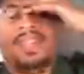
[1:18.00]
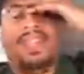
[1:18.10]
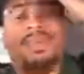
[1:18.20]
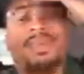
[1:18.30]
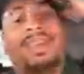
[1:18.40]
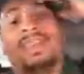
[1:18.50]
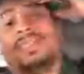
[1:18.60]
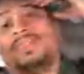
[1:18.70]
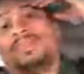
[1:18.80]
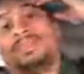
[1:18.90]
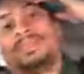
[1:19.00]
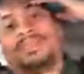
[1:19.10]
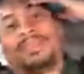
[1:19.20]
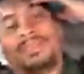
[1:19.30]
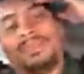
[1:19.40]
Yeah, man.
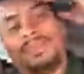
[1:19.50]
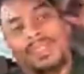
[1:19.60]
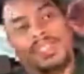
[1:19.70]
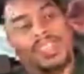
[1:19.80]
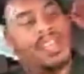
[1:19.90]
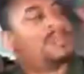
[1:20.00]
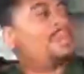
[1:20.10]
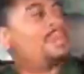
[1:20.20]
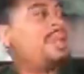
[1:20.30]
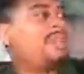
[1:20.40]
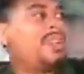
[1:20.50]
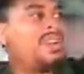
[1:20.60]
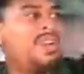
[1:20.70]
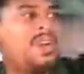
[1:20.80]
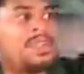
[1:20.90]
Shout out to my man
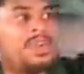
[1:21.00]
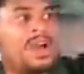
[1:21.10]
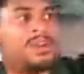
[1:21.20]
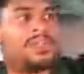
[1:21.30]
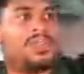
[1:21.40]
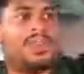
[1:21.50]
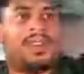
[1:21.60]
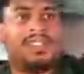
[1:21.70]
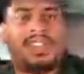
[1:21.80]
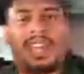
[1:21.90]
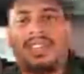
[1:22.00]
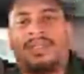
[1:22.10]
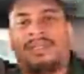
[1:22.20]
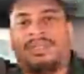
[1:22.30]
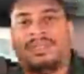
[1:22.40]
Rico. He always pops through on our chat.
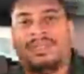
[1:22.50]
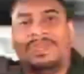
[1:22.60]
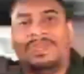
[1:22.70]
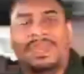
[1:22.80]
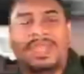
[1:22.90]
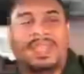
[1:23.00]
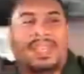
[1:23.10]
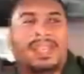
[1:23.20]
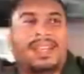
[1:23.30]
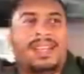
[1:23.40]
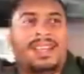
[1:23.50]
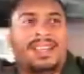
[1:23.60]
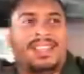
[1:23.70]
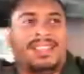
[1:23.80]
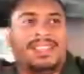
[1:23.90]

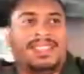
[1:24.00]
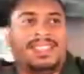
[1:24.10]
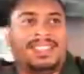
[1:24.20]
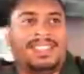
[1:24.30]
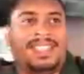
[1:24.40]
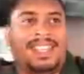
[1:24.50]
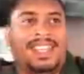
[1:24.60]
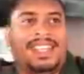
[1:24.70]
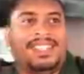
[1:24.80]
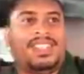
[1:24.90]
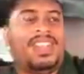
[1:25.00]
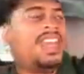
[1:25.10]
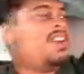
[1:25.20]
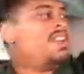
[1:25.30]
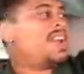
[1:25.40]
Uh, so
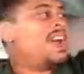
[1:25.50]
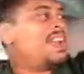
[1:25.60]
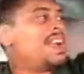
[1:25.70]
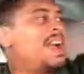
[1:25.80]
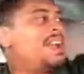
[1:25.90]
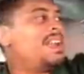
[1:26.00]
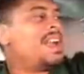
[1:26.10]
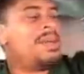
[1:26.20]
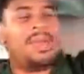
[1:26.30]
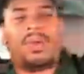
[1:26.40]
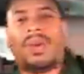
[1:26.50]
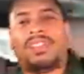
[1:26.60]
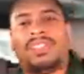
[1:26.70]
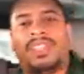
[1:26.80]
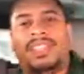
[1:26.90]
now it got to kind of got me
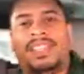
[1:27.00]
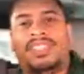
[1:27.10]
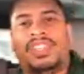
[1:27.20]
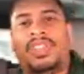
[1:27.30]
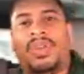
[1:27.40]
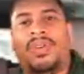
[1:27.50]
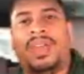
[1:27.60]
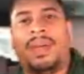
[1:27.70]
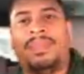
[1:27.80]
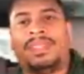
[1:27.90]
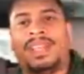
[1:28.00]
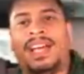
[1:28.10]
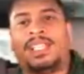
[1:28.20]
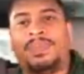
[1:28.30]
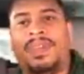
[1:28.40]
questioning, did she throw that
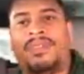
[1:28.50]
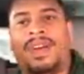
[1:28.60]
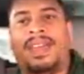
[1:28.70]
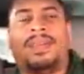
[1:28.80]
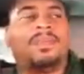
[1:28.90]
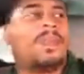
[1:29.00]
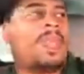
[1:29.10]
besides me fight?